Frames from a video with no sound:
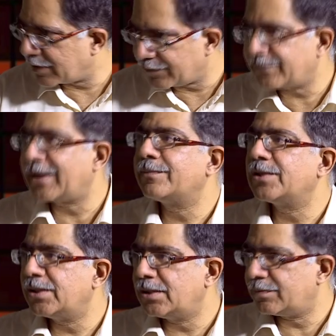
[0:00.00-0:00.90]
my
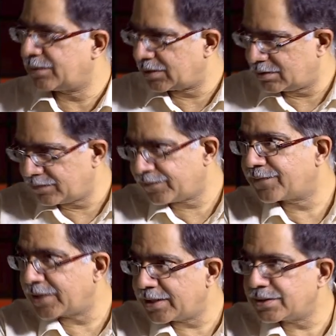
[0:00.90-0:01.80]
family, my
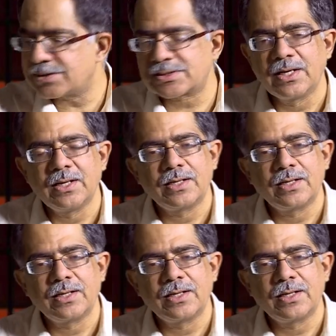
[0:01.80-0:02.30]
friends,